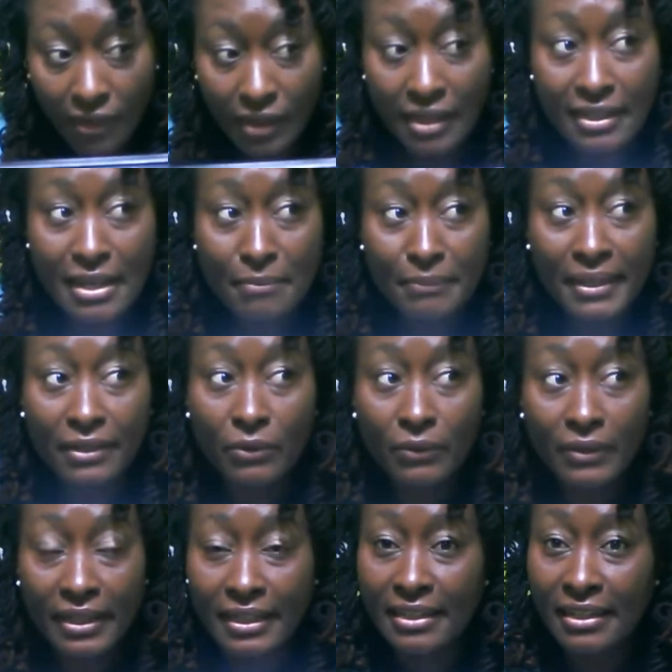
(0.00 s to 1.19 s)
And I'm like,
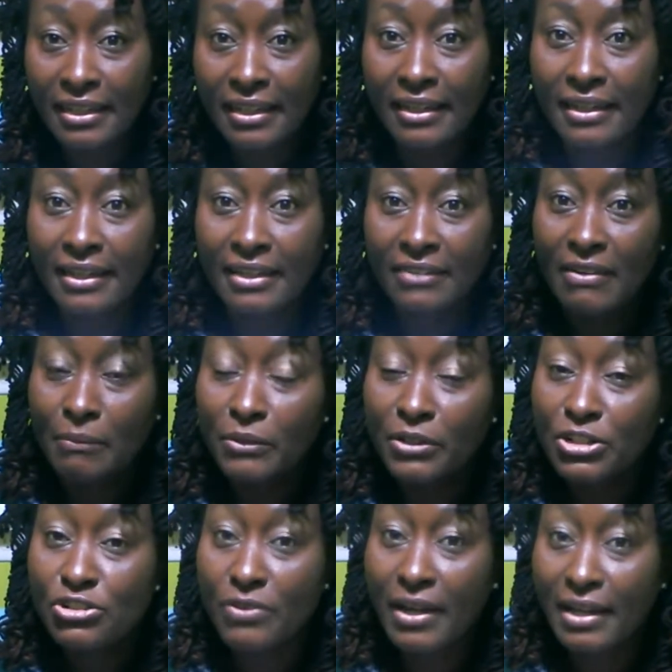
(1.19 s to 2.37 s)
okay, if I'm gonna
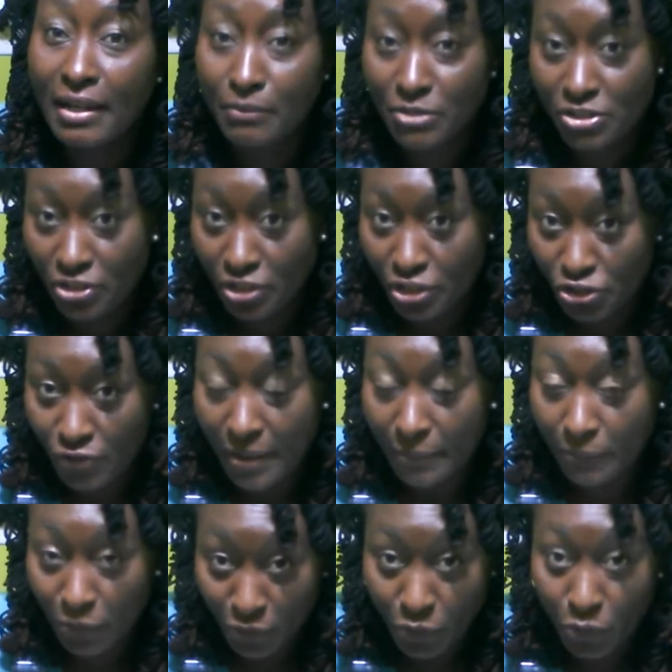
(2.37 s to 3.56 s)
try it, I'm just gonna try it. I'm
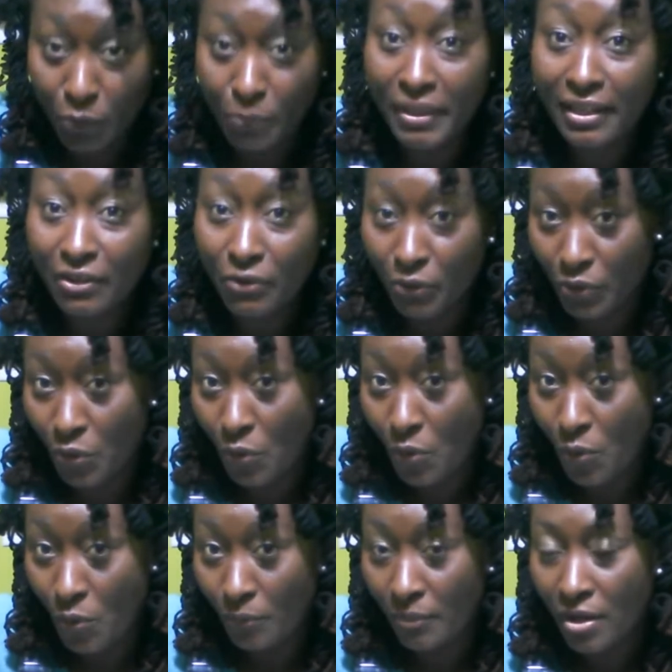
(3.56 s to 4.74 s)
gonna go big or go
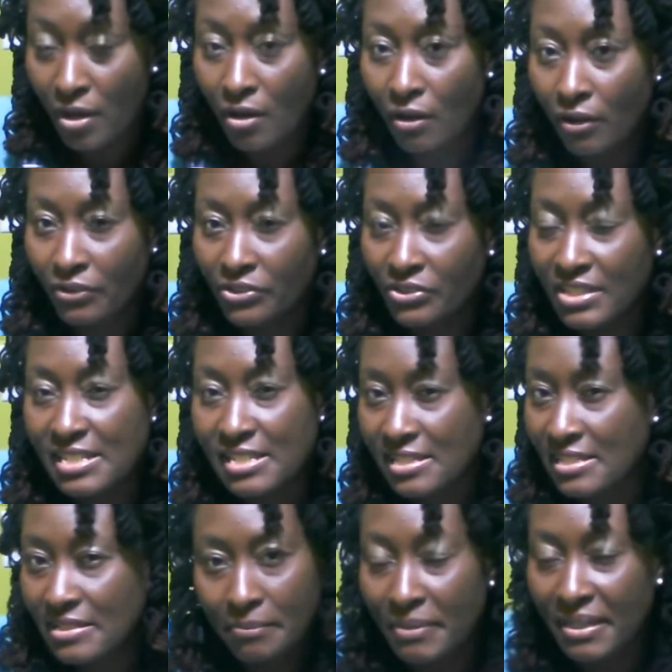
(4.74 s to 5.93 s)
home. Although this
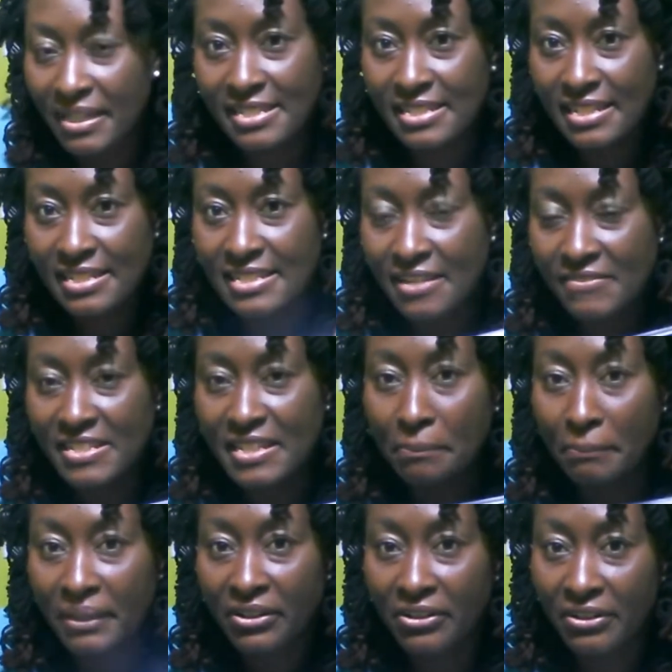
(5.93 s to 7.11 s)
isn't the biggest case. I've seen
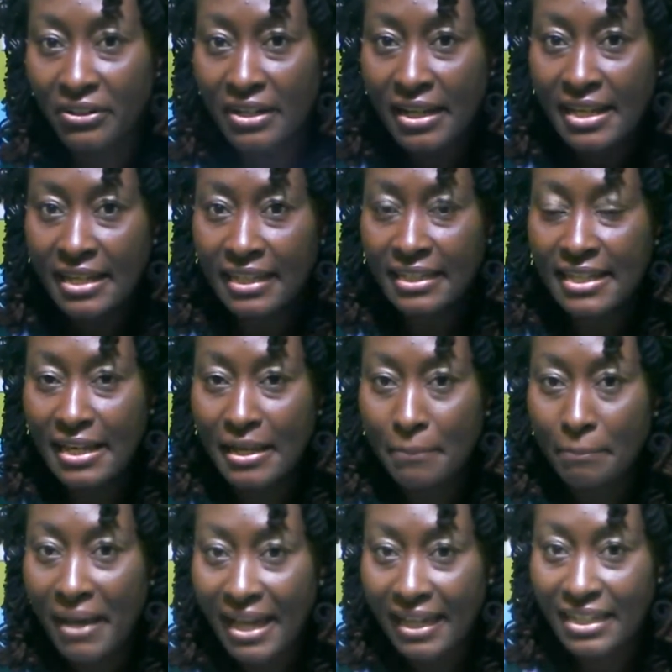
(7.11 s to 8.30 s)
bigger
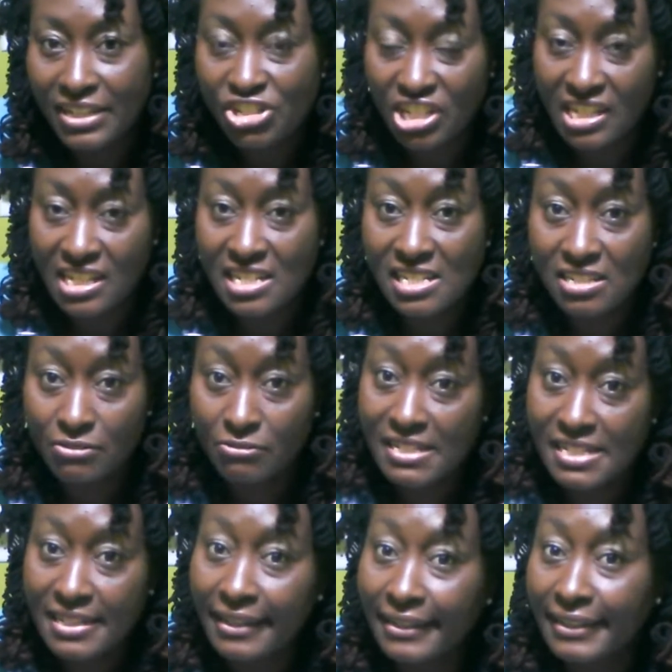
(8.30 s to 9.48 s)
package case
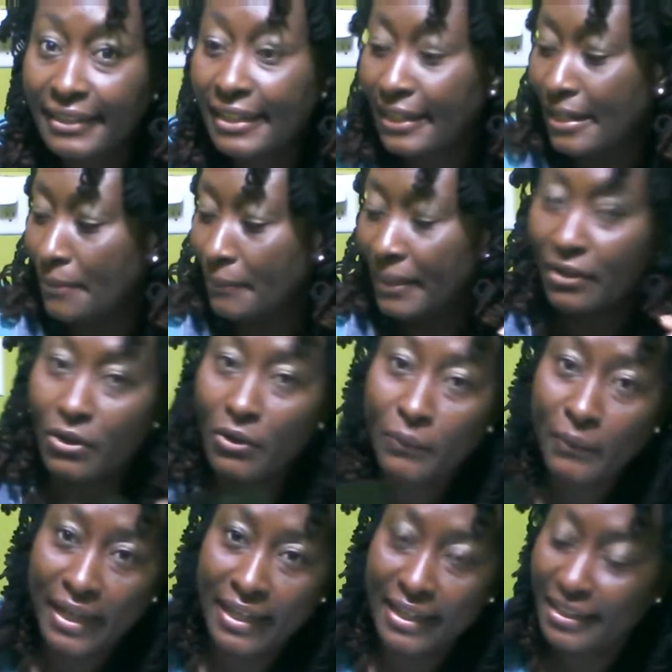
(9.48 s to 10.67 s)
recently, and I'm like,
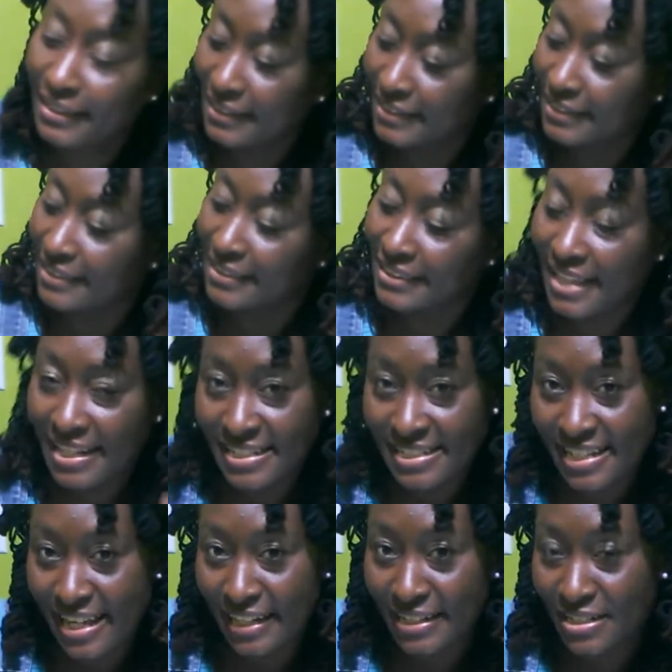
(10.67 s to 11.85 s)
okay, that's
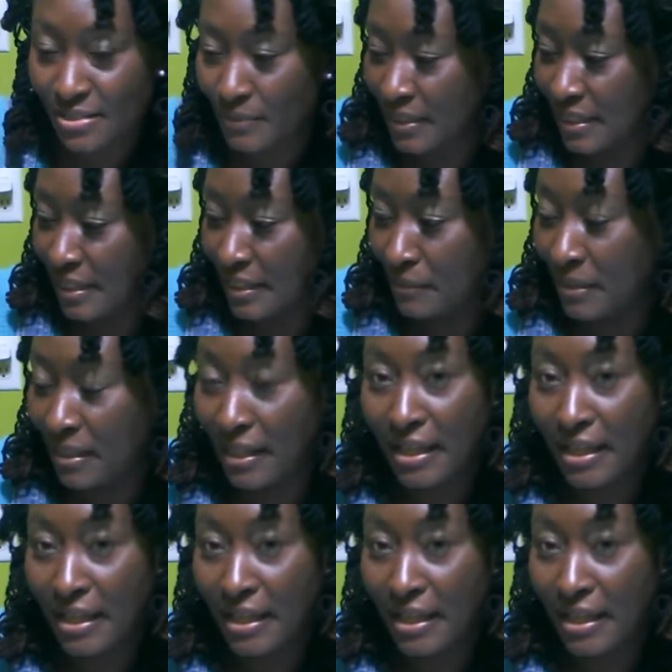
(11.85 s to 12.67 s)
kind of tweaking me.